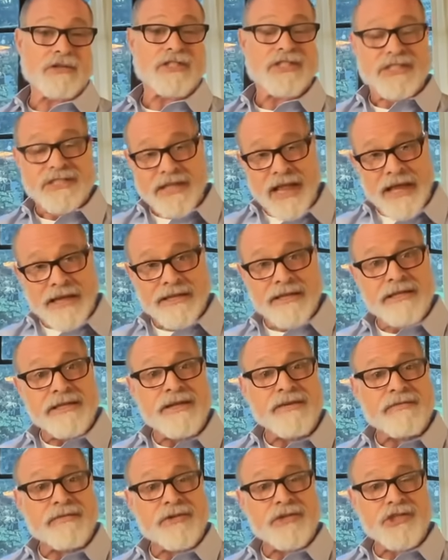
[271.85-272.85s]
slightly
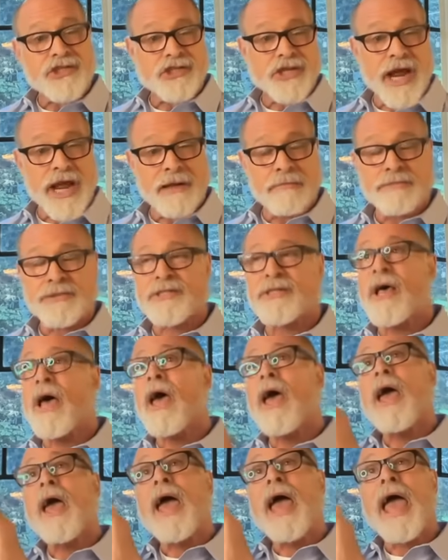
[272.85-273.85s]
different shapes,
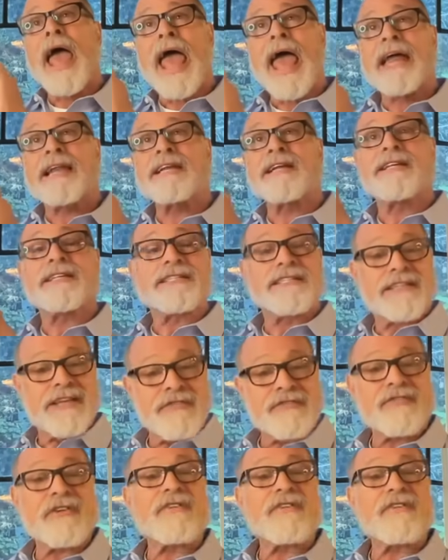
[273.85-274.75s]
and different